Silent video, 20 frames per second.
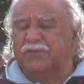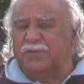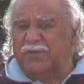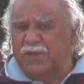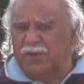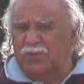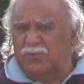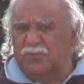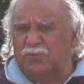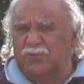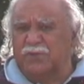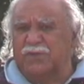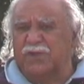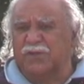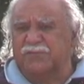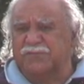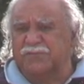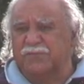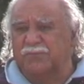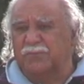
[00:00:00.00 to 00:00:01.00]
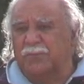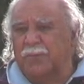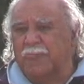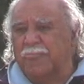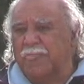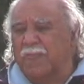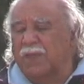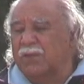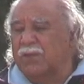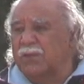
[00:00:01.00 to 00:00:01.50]
under our law and custom,
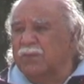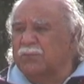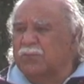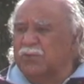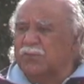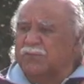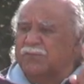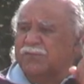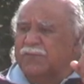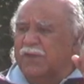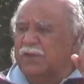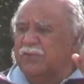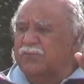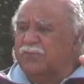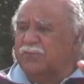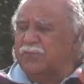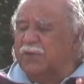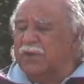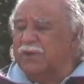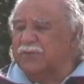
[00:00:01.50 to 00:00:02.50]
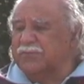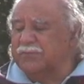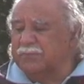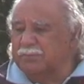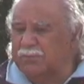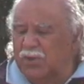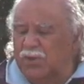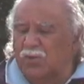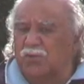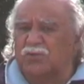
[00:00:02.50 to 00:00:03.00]
because those rights
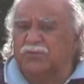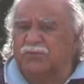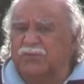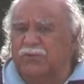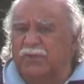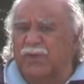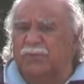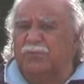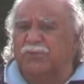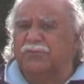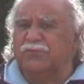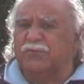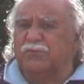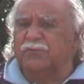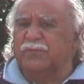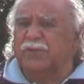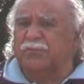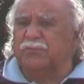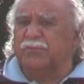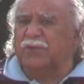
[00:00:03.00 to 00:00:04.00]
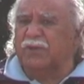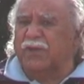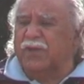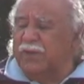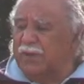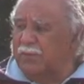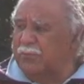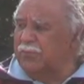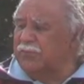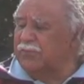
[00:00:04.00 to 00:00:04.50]
belong to Aboriginal people
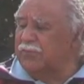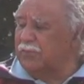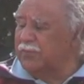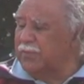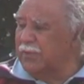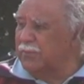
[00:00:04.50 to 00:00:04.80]
and Aboriginal